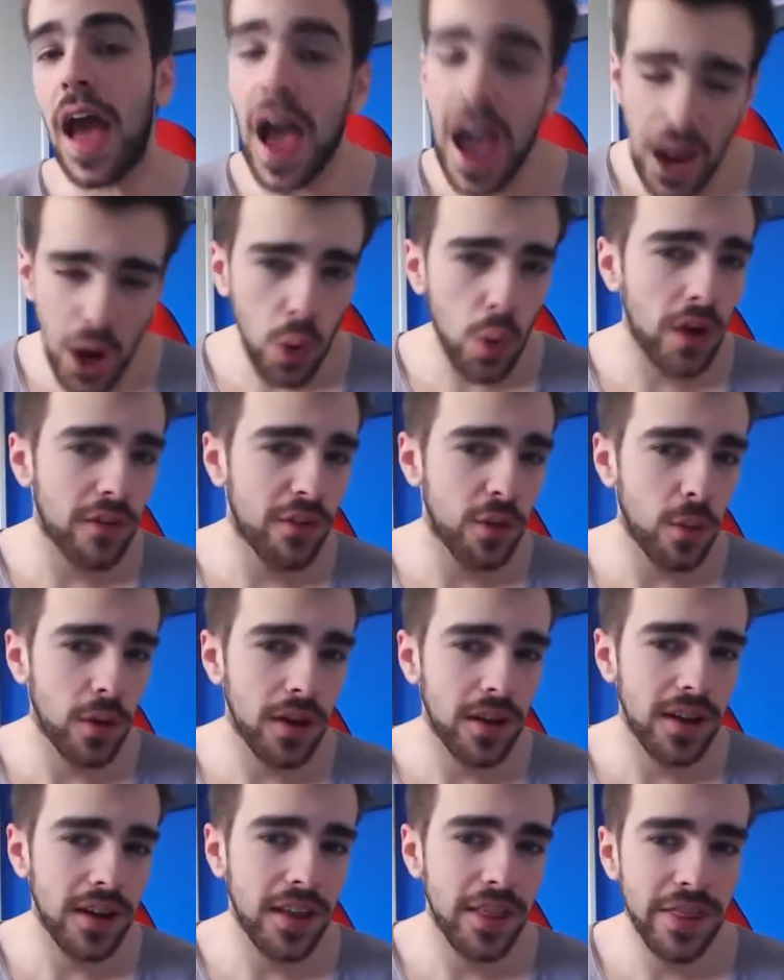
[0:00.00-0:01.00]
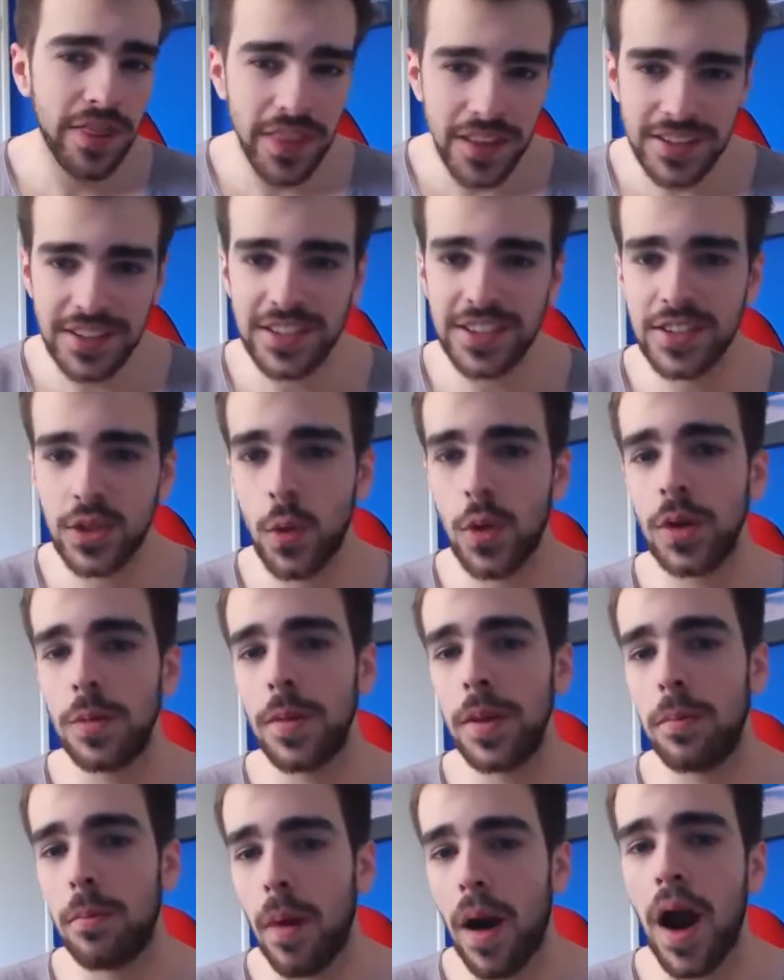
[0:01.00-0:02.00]
Hello everyone, this is going to
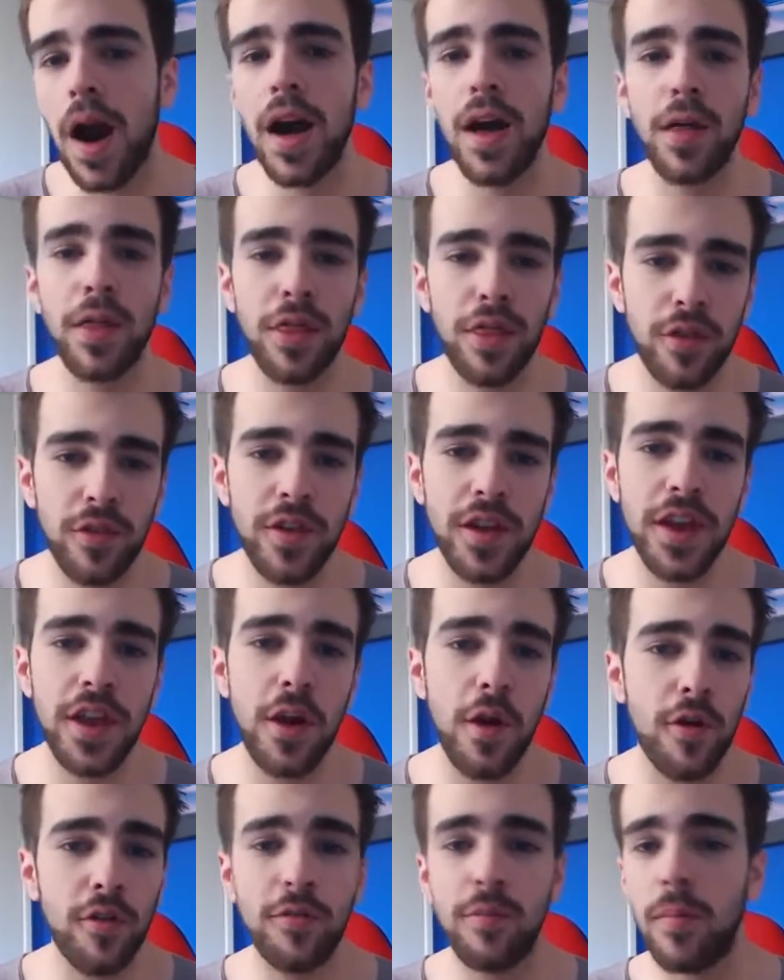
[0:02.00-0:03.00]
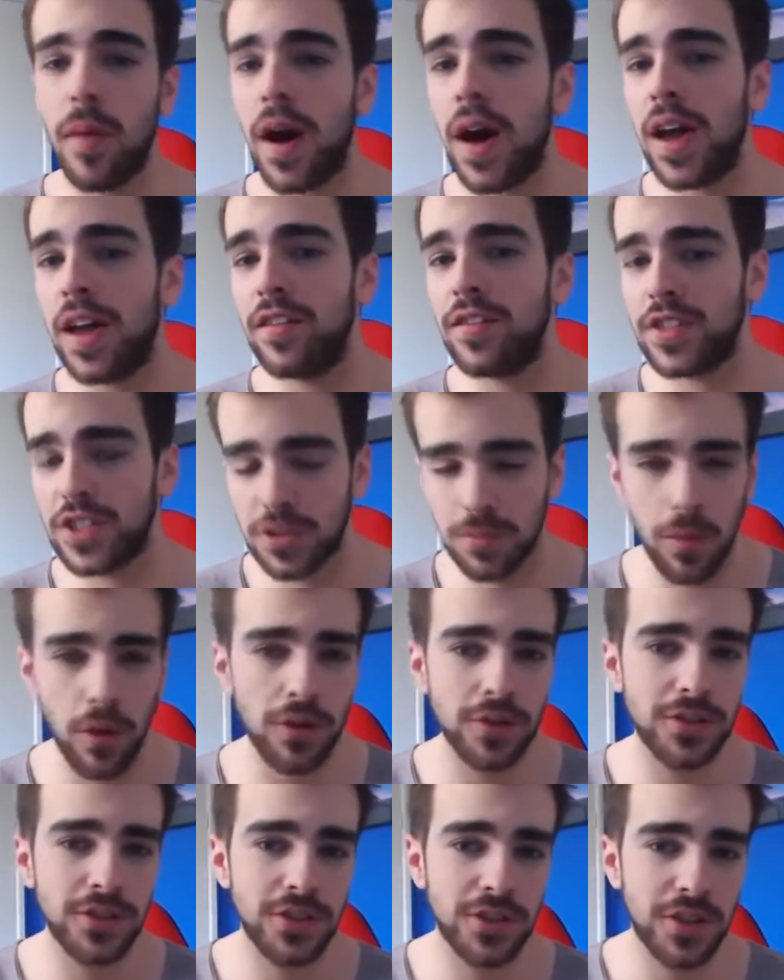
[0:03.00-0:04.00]
be part 3 of my
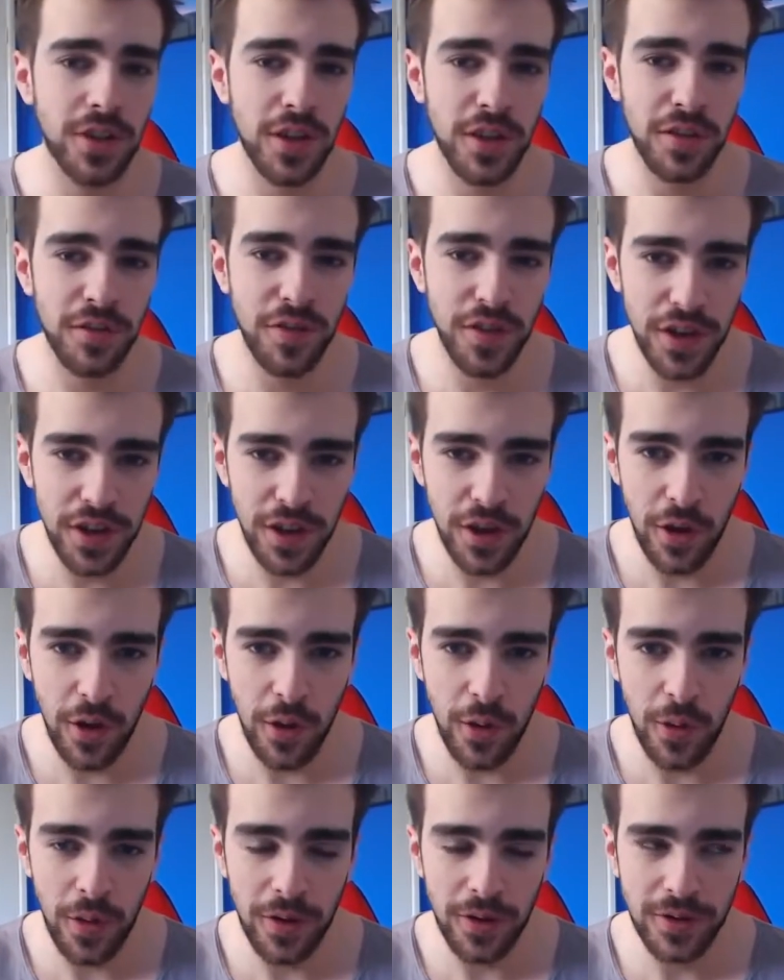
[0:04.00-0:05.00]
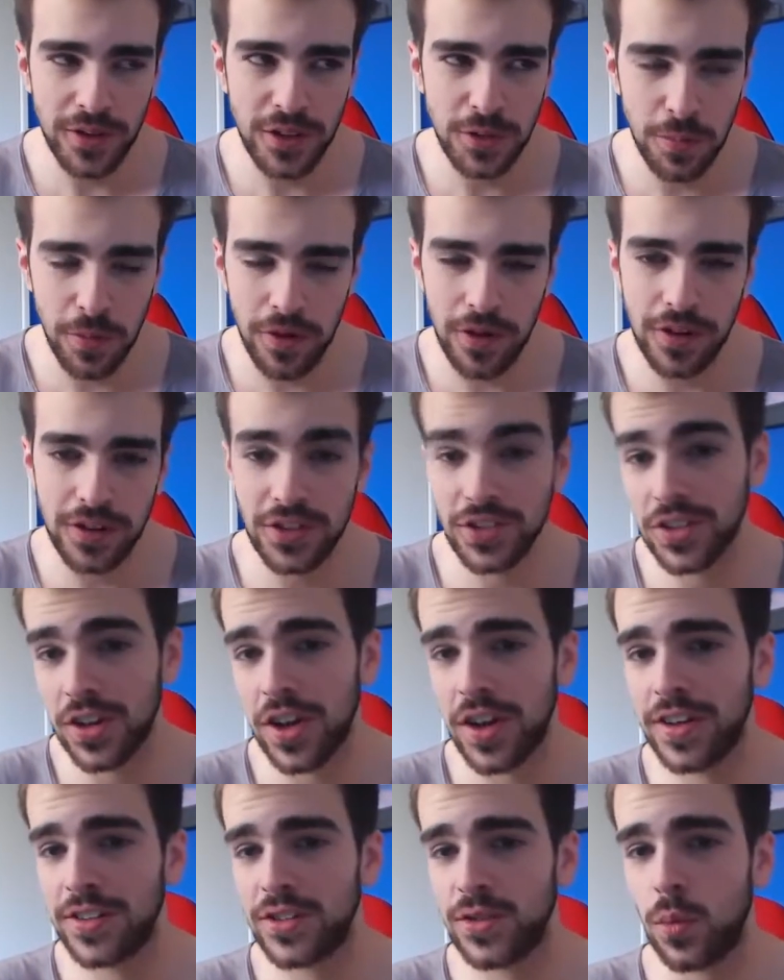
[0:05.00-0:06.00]
response to the video Spirit
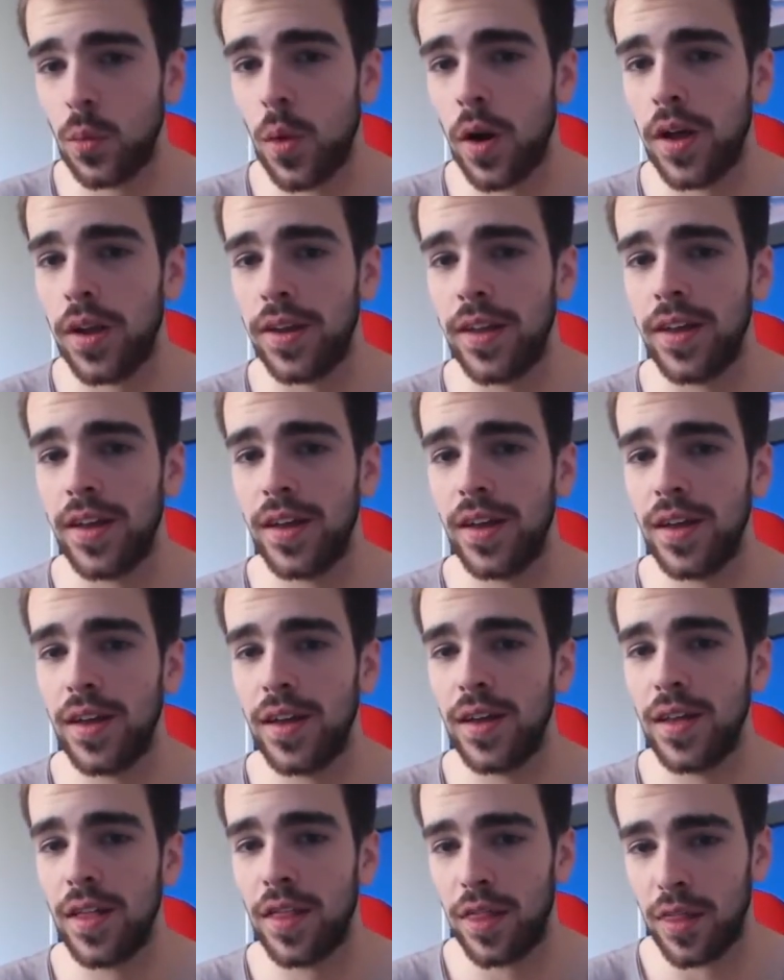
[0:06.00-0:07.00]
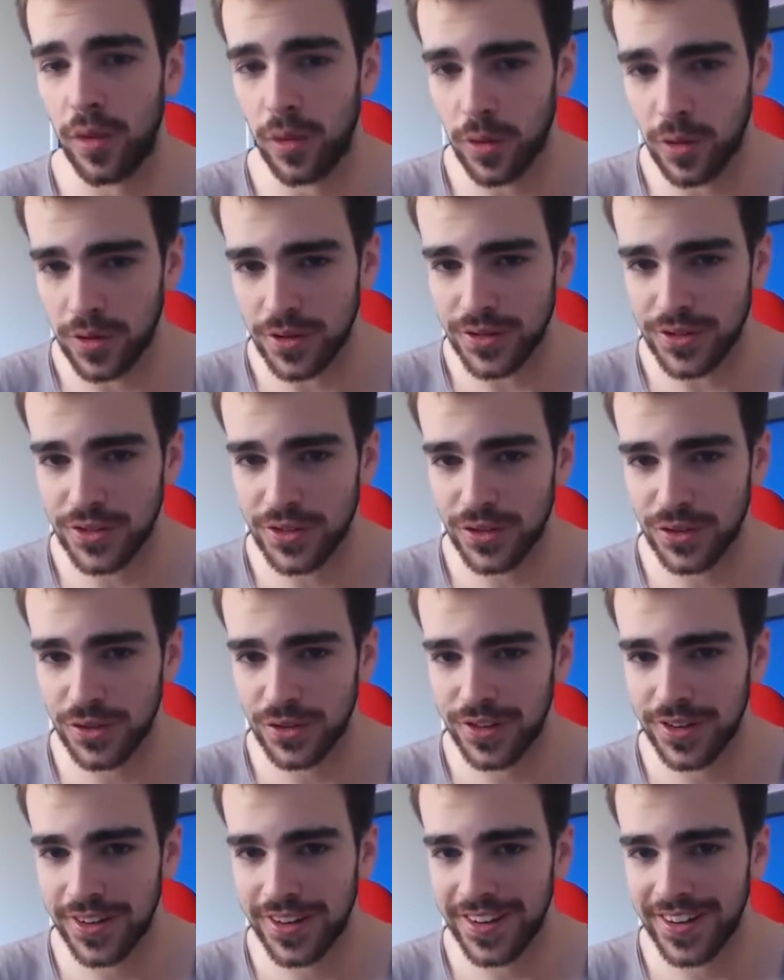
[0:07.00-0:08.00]
Science 1 Thoughts.